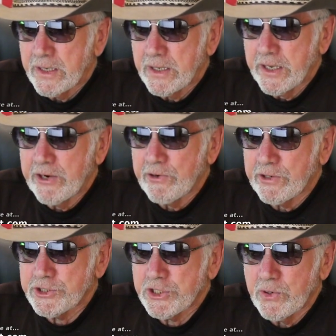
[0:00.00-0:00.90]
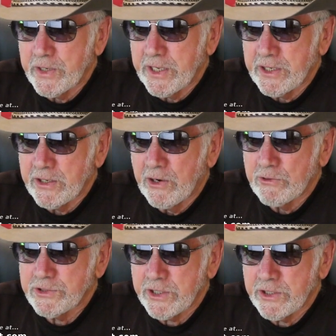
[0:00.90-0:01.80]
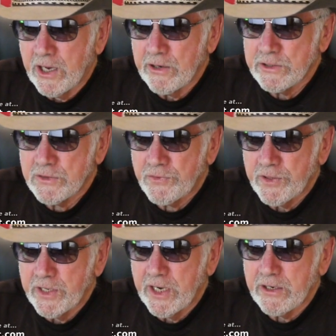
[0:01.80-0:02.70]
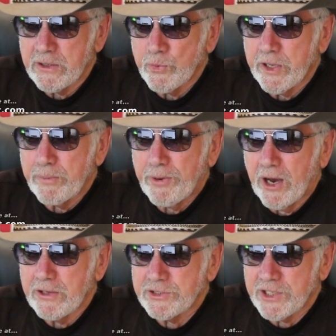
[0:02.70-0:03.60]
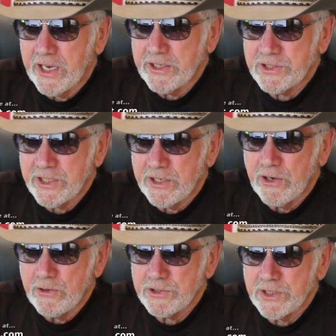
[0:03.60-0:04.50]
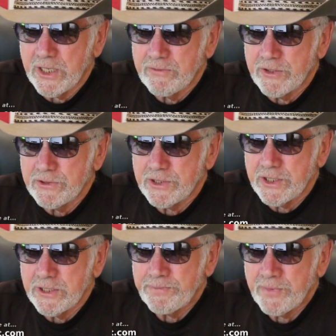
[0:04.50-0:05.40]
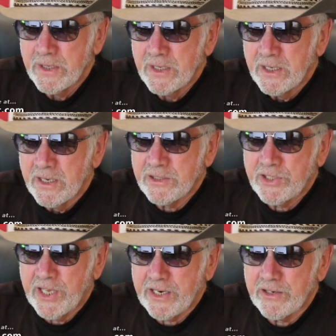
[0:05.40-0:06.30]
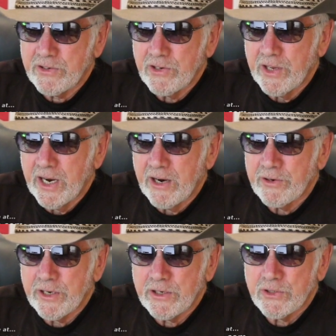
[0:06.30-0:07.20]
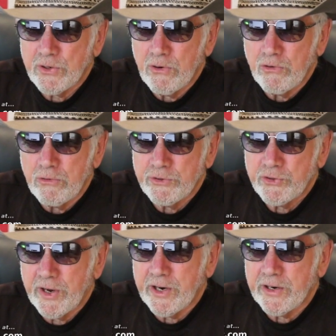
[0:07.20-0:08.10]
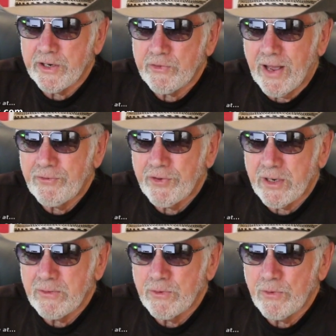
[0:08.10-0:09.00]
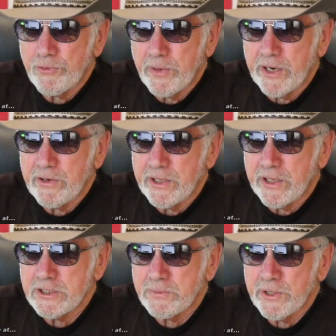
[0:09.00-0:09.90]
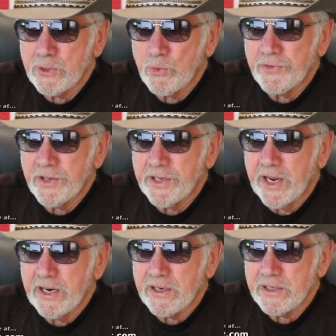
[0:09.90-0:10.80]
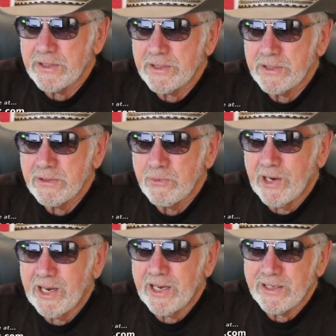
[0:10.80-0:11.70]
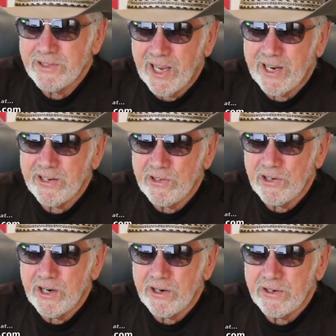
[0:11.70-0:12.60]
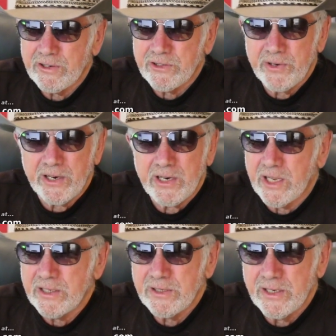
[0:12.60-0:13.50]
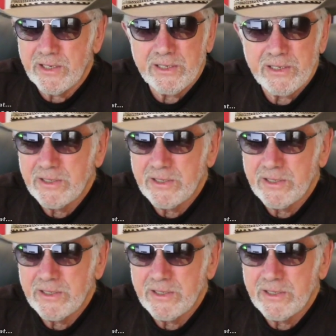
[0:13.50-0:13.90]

Later in the show again, the host acknowledges for the error. We apologize, said host Steve Doocy. A technical error in the control room triggered a graphic of Ruth Bader Ginsburg with the date on it. What kind of technical error could trigger that, huh?